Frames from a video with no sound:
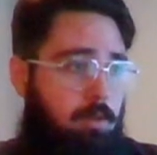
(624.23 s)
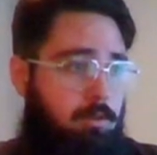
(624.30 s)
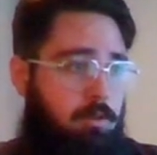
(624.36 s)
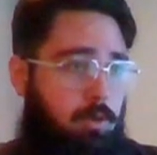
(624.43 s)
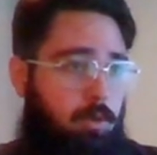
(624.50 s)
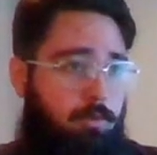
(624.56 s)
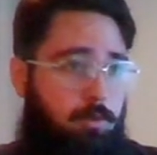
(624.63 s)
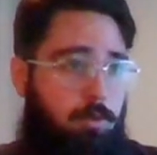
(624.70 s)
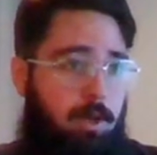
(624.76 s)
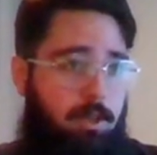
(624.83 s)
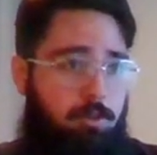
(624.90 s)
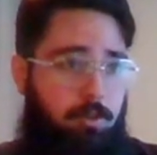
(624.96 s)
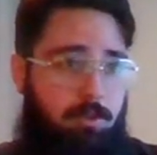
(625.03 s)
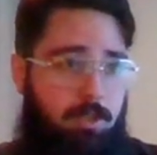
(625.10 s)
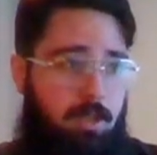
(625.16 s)
So if you
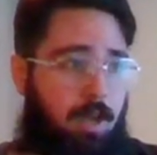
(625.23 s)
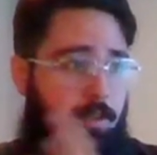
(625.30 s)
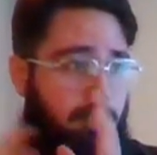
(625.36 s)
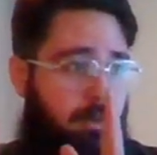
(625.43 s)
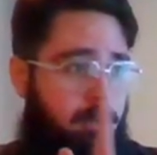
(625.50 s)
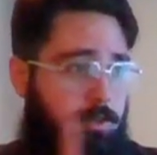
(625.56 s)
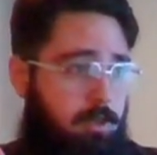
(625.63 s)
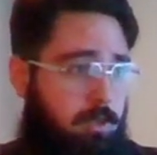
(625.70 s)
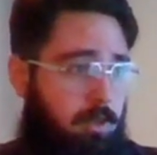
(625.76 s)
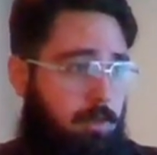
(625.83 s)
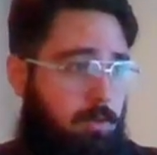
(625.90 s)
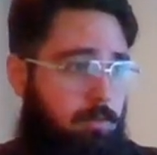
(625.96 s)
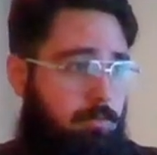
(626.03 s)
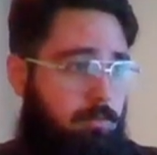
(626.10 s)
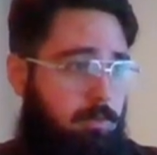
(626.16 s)
guys are together
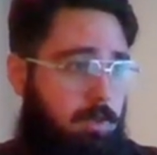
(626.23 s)
still,